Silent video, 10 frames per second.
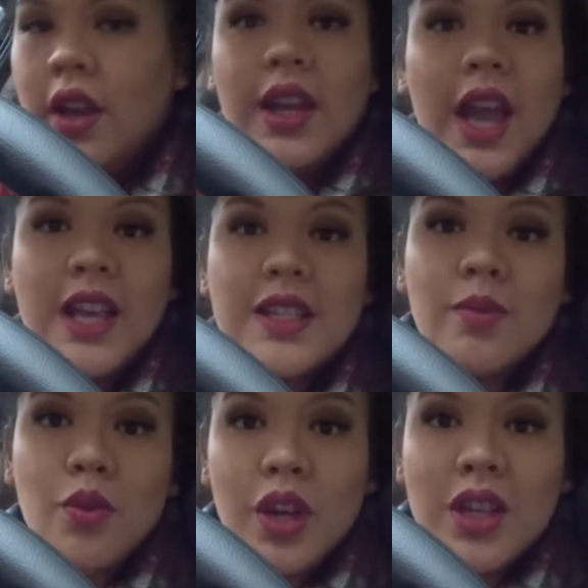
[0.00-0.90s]
guys, I'm
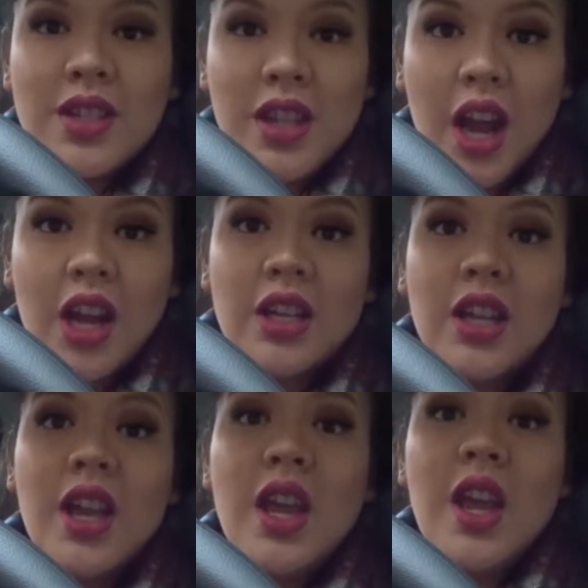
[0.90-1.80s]
going to start
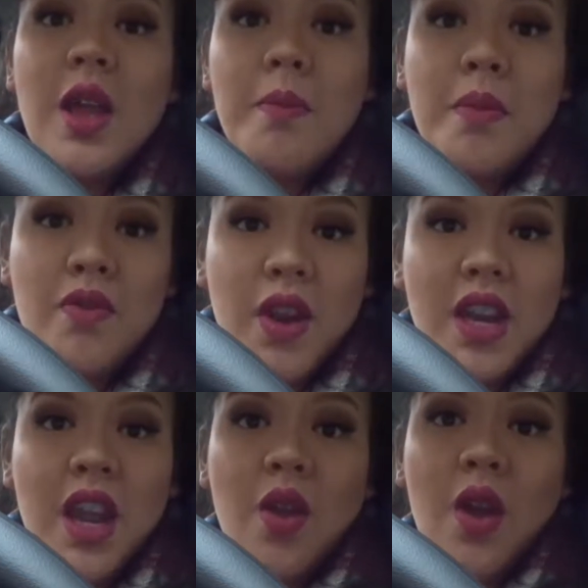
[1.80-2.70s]
my
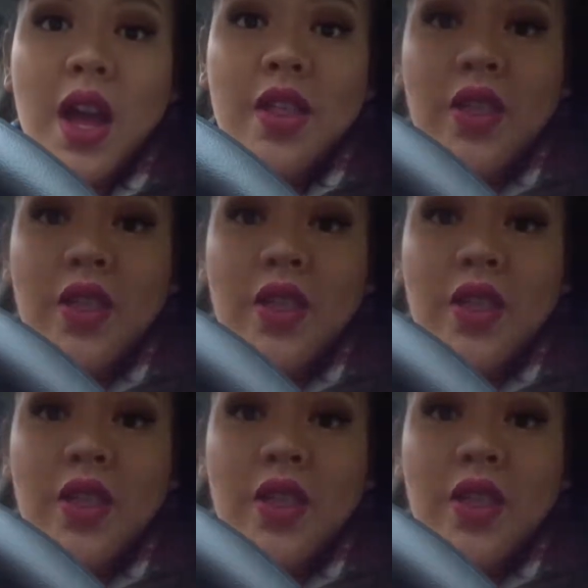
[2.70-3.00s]
run now and